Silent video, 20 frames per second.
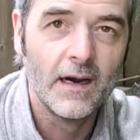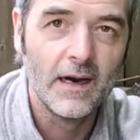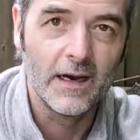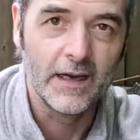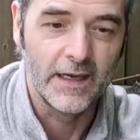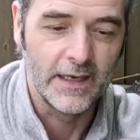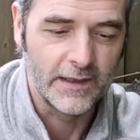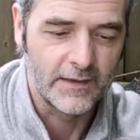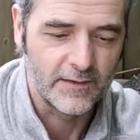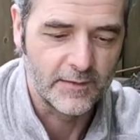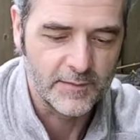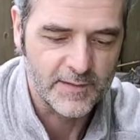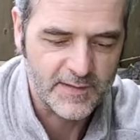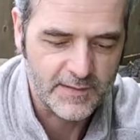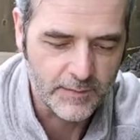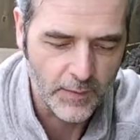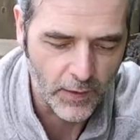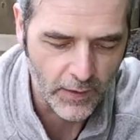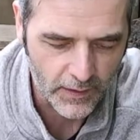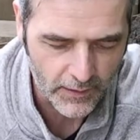I need some
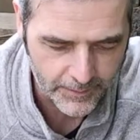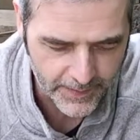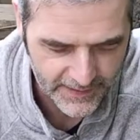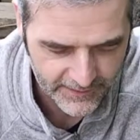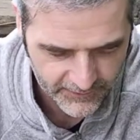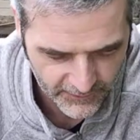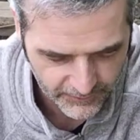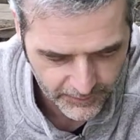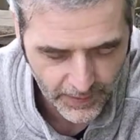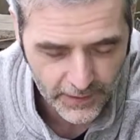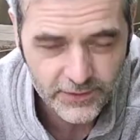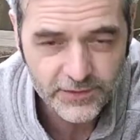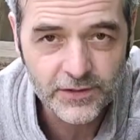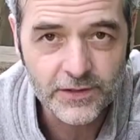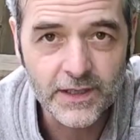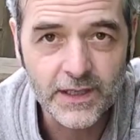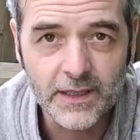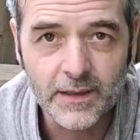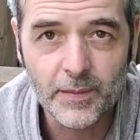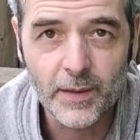smaller bits of
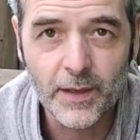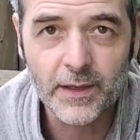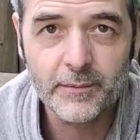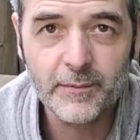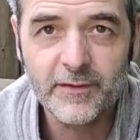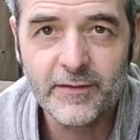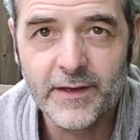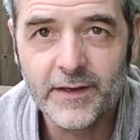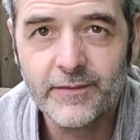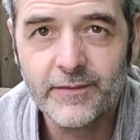pottery in the bottom of it.